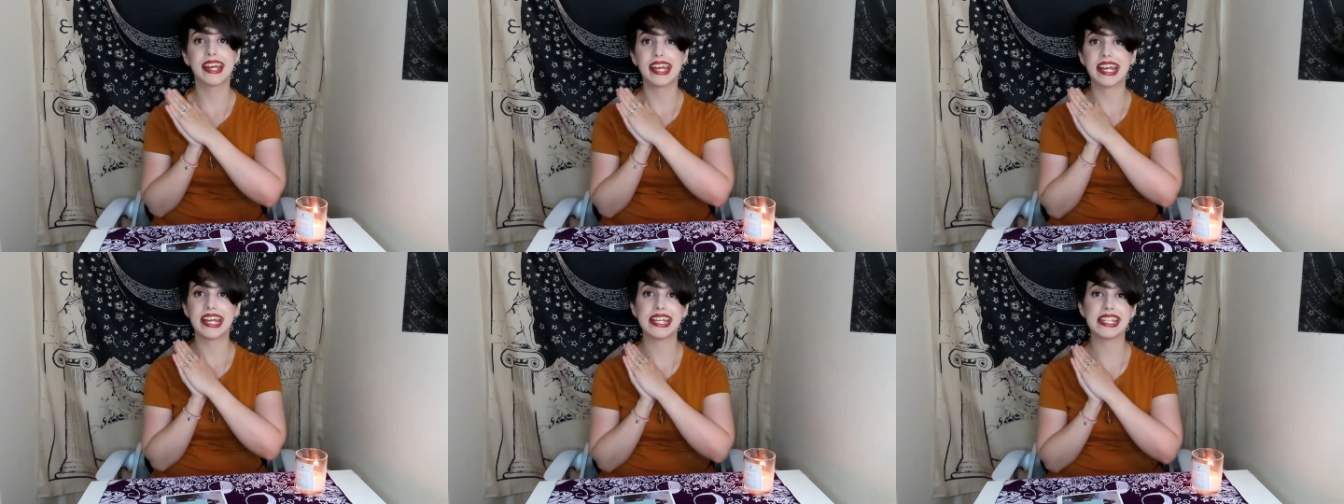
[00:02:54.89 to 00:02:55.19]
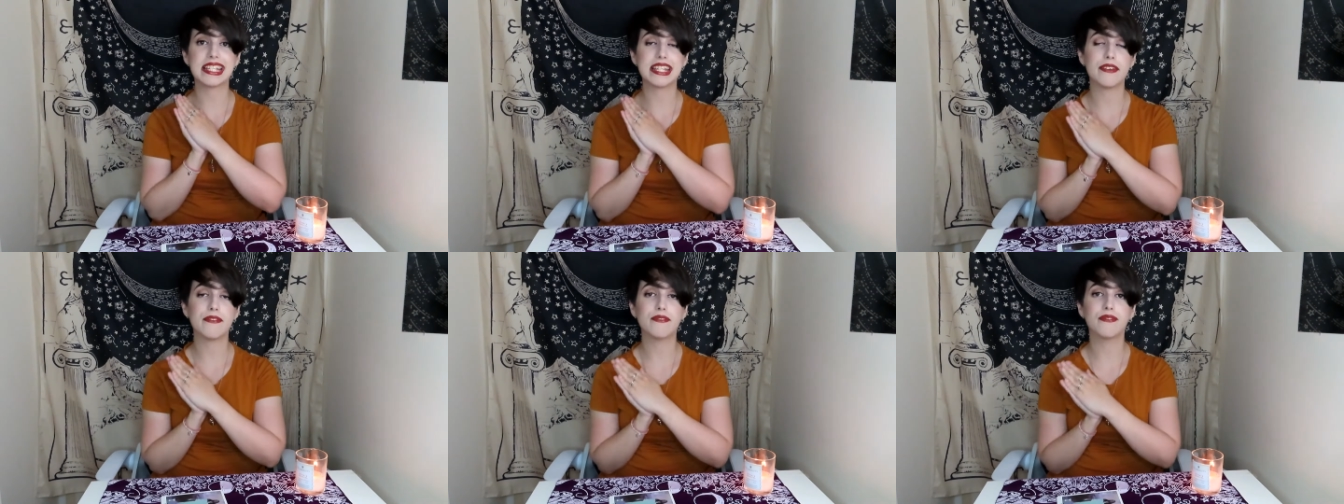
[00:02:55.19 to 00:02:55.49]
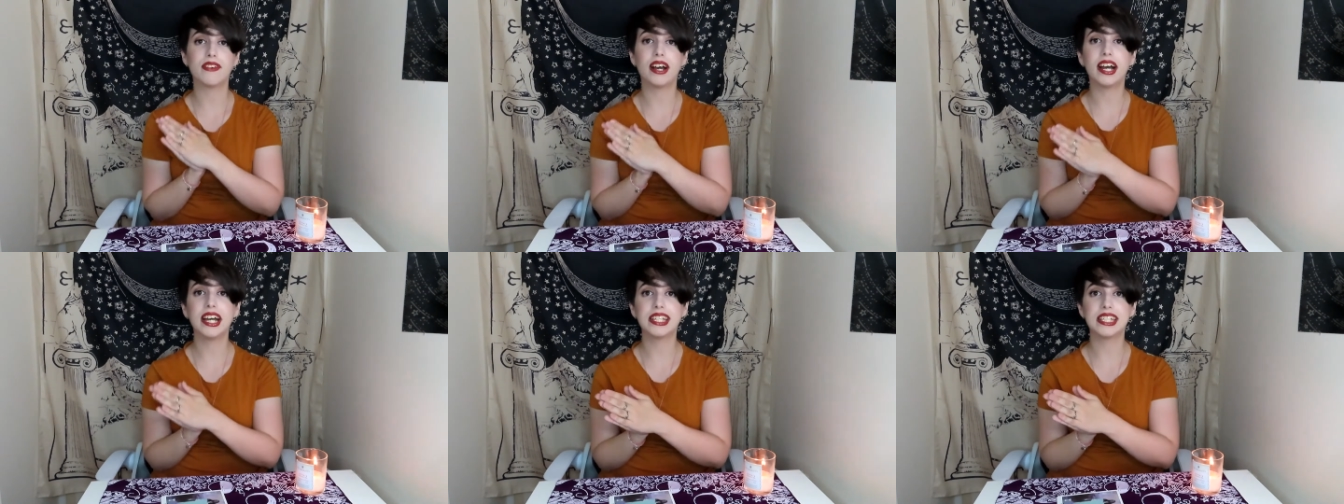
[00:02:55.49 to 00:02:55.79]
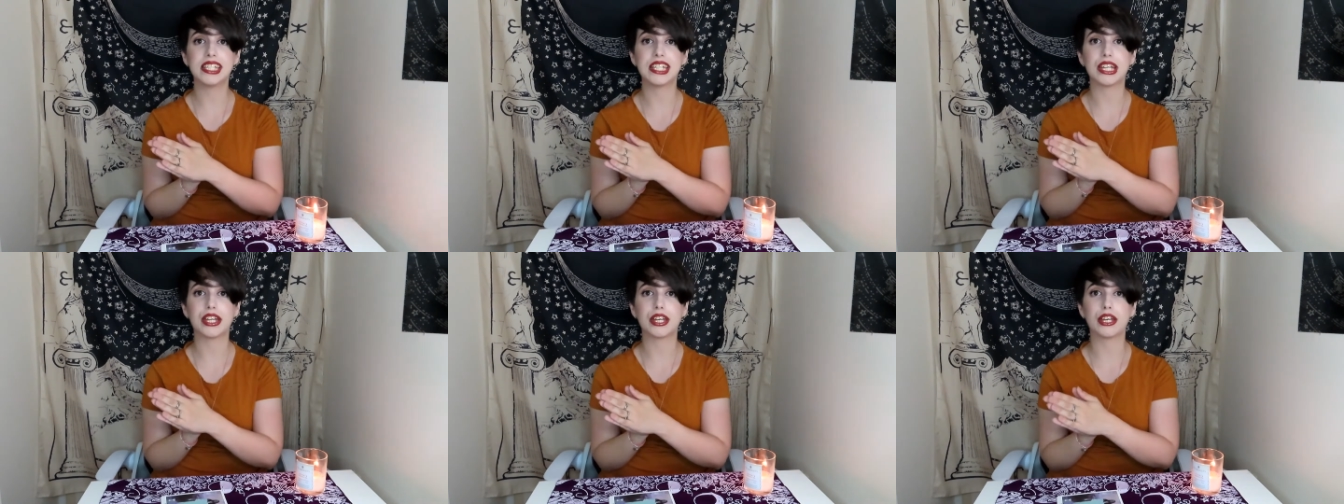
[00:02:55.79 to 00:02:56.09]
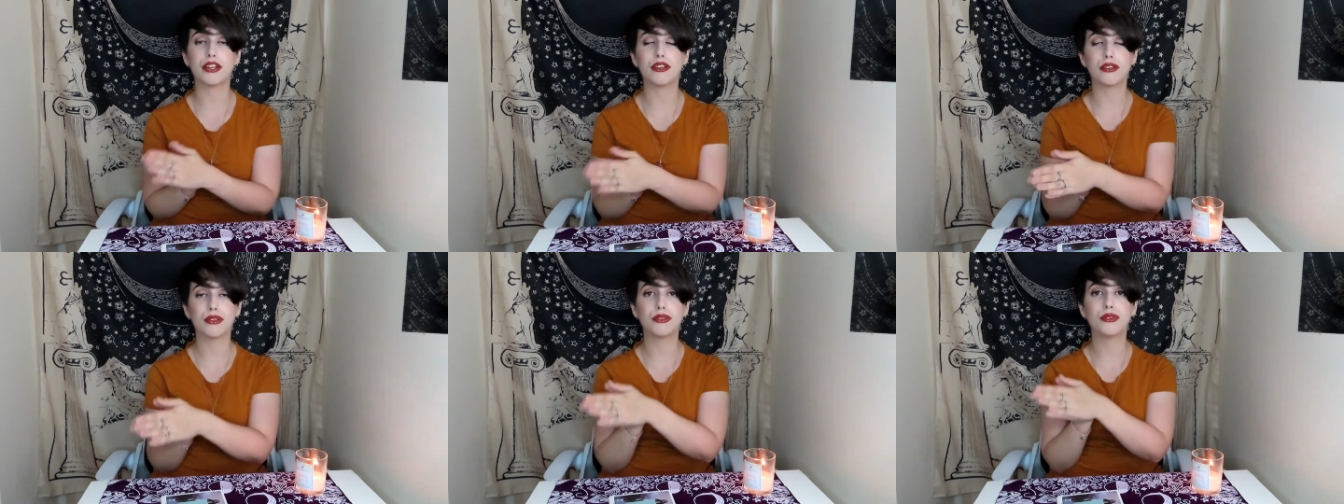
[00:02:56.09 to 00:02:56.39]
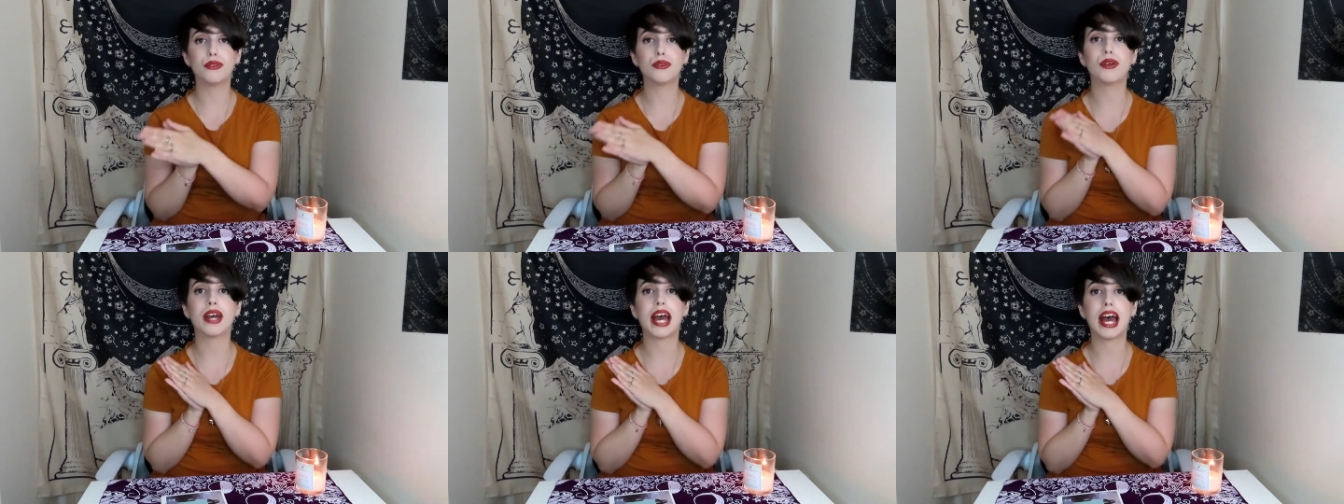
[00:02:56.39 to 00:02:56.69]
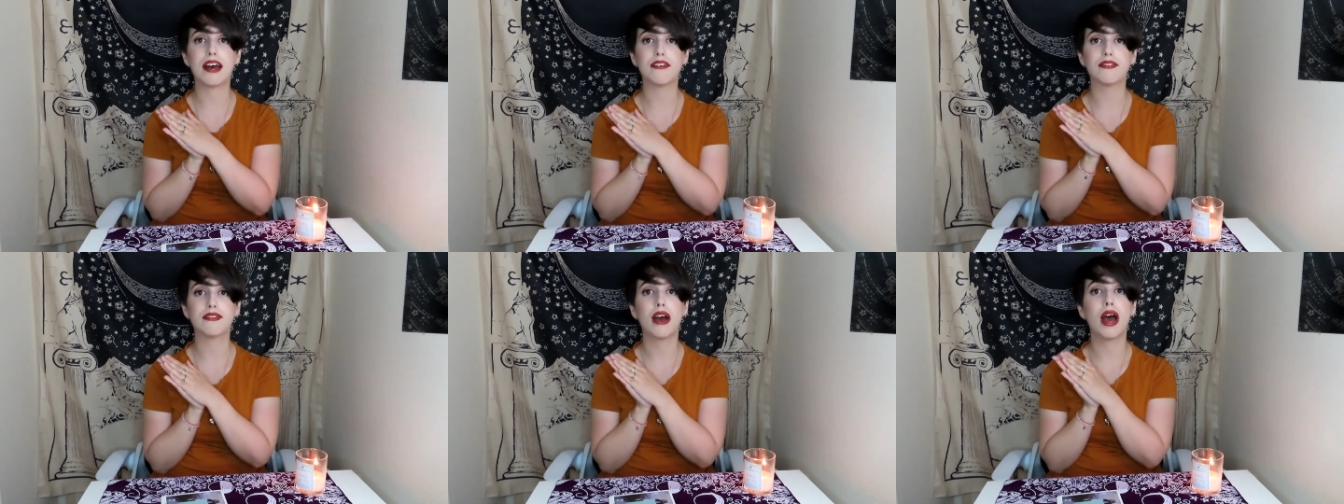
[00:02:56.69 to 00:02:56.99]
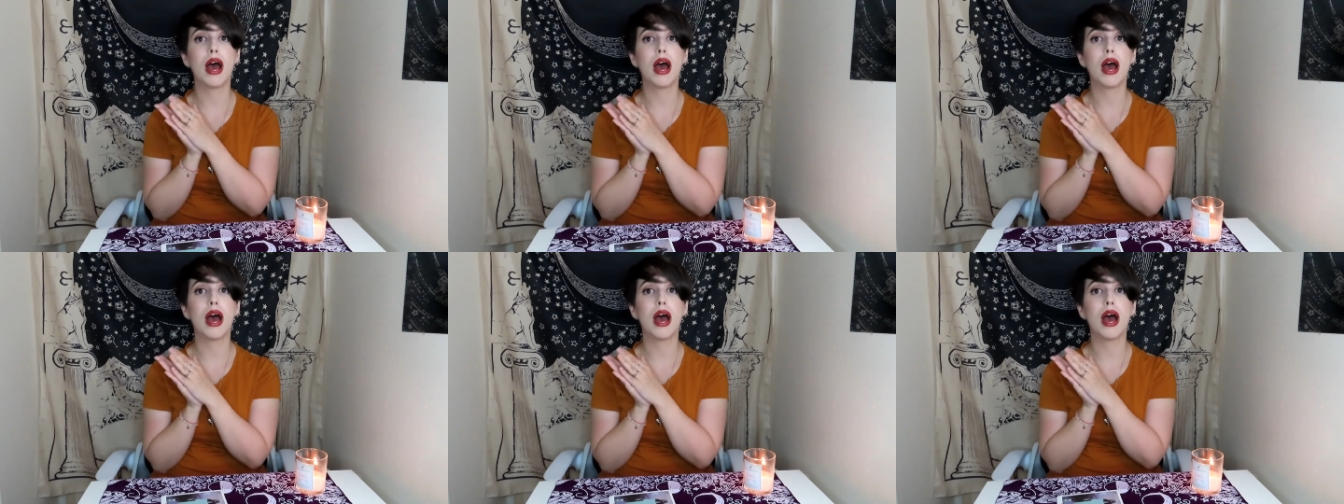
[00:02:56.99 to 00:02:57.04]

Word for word: it's inviting you to have